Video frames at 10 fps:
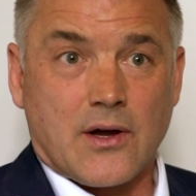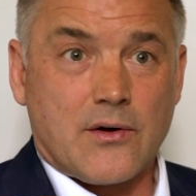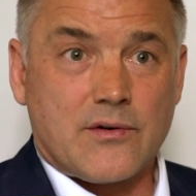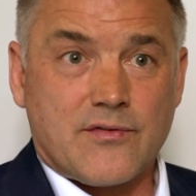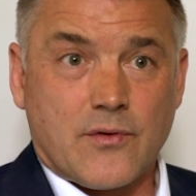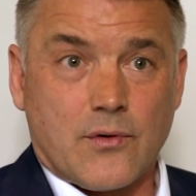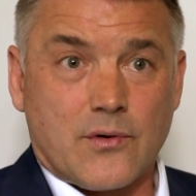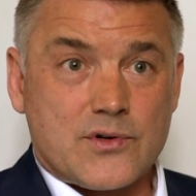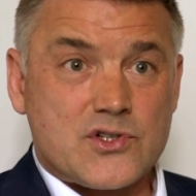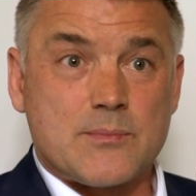code
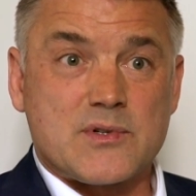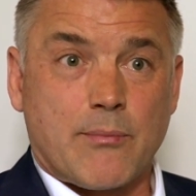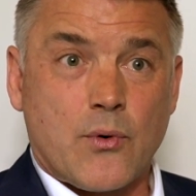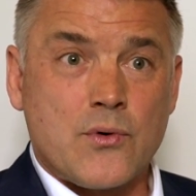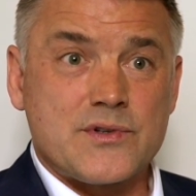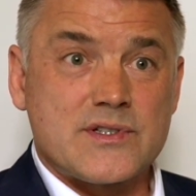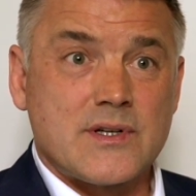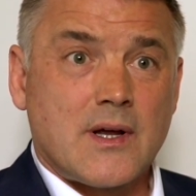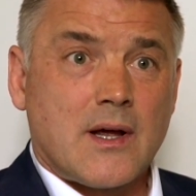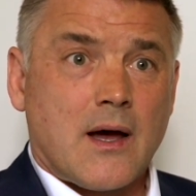for ships and
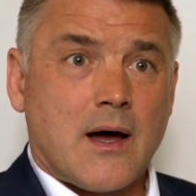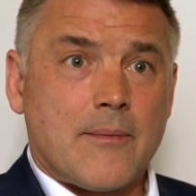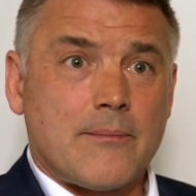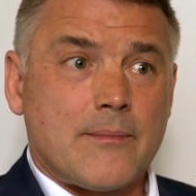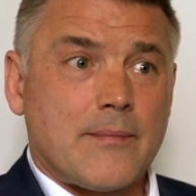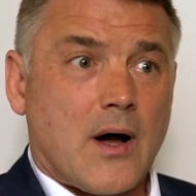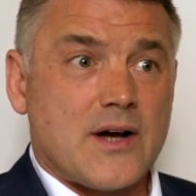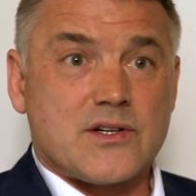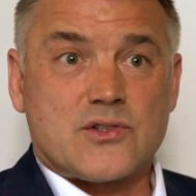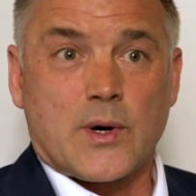ports,
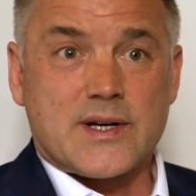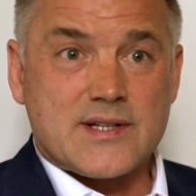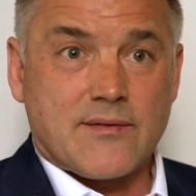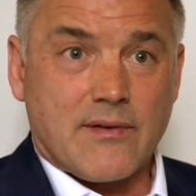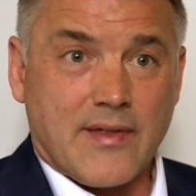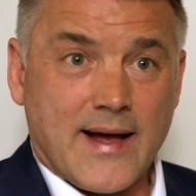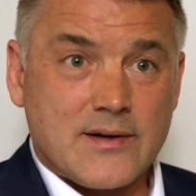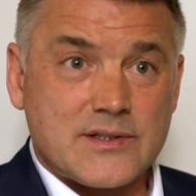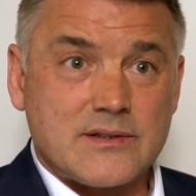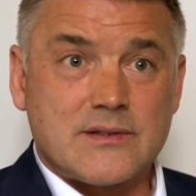ISO
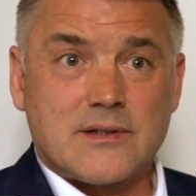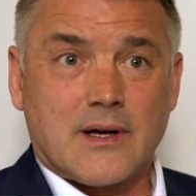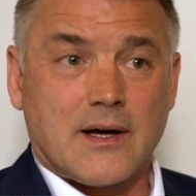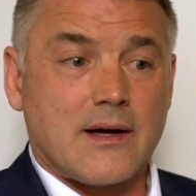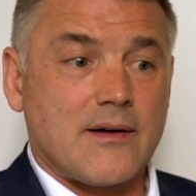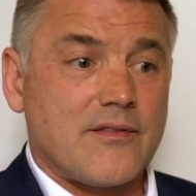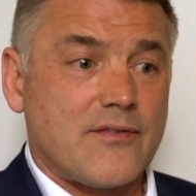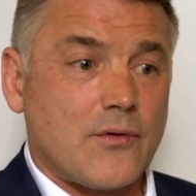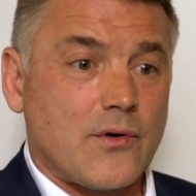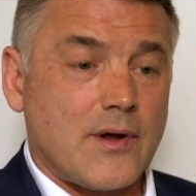27000
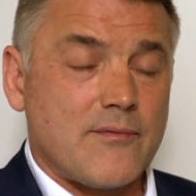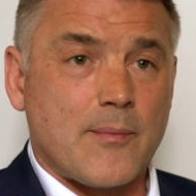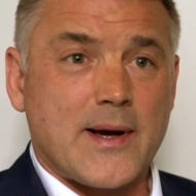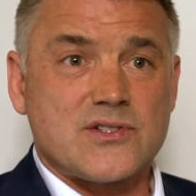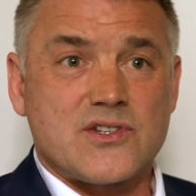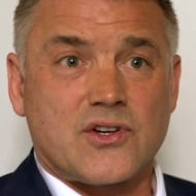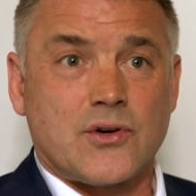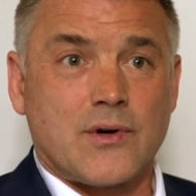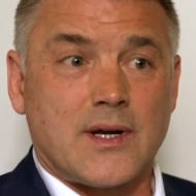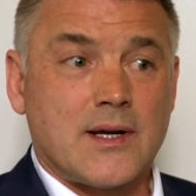for information
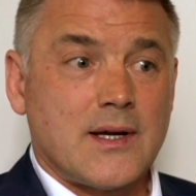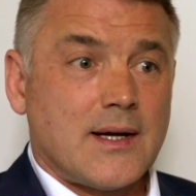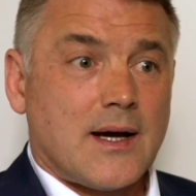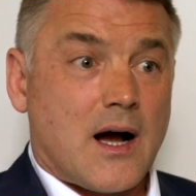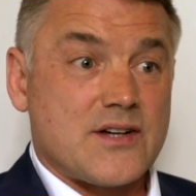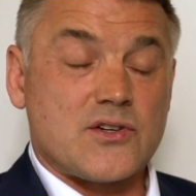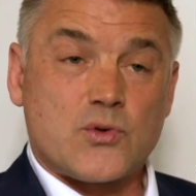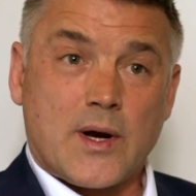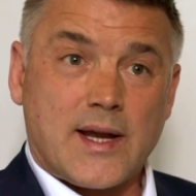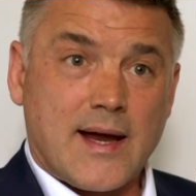security, ISO
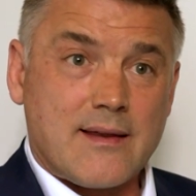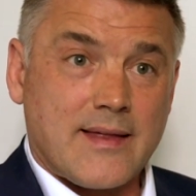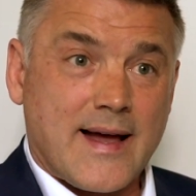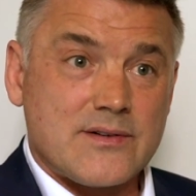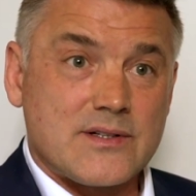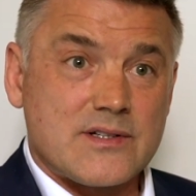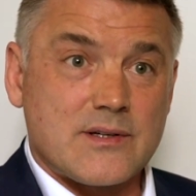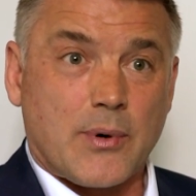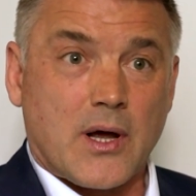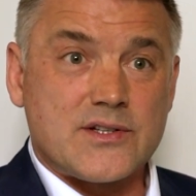28000
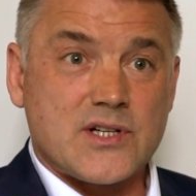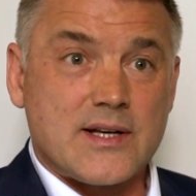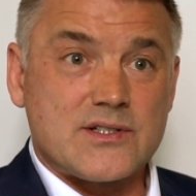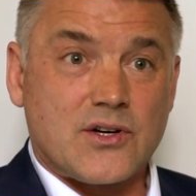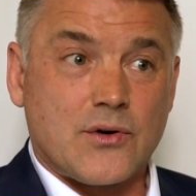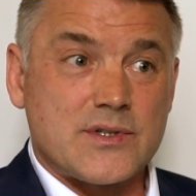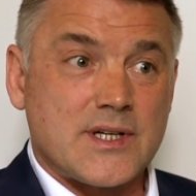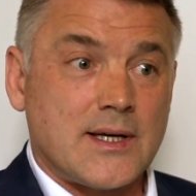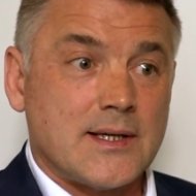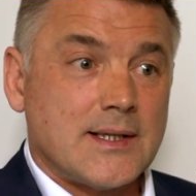supply chain
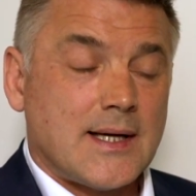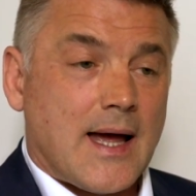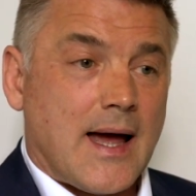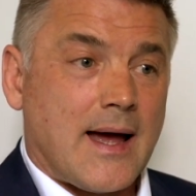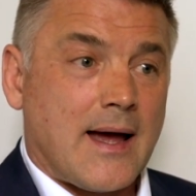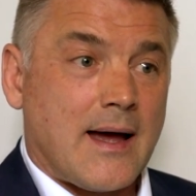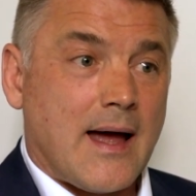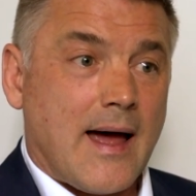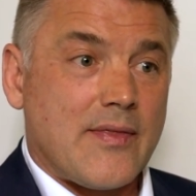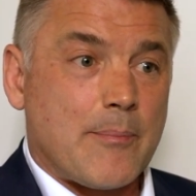security,
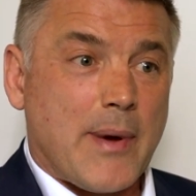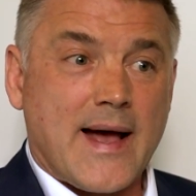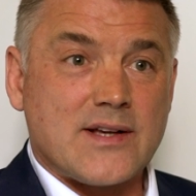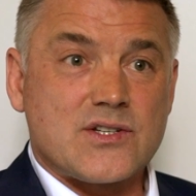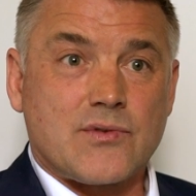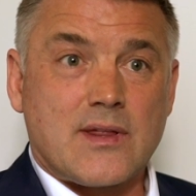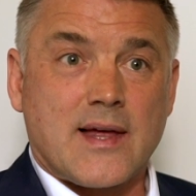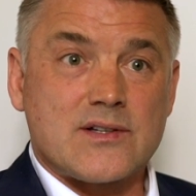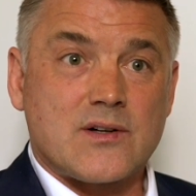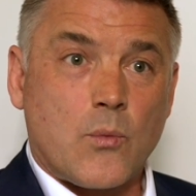and the PAS
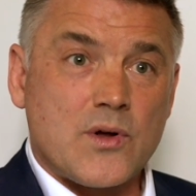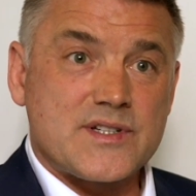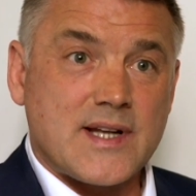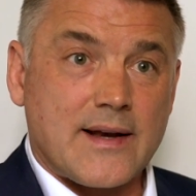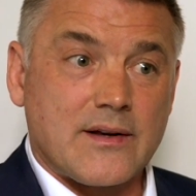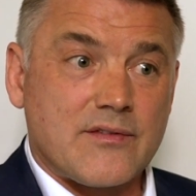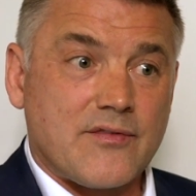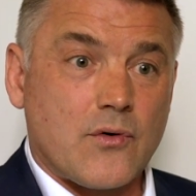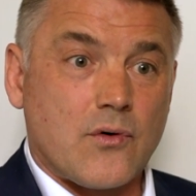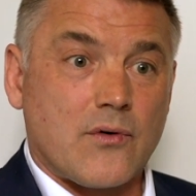3001 standard
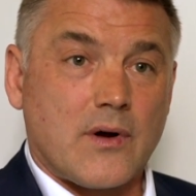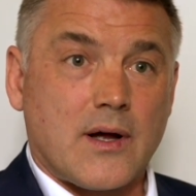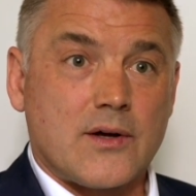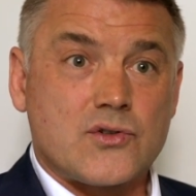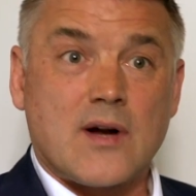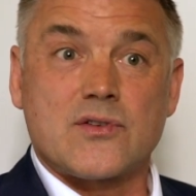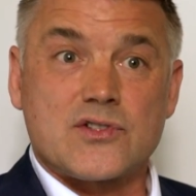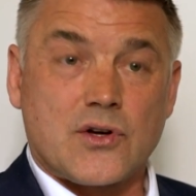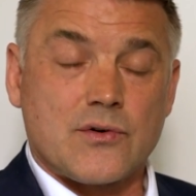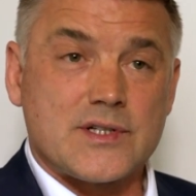for travel
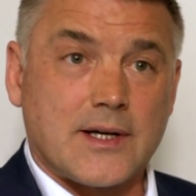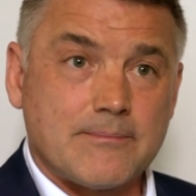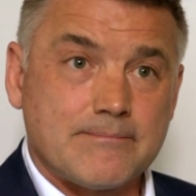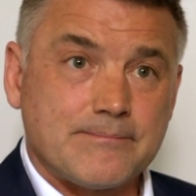security.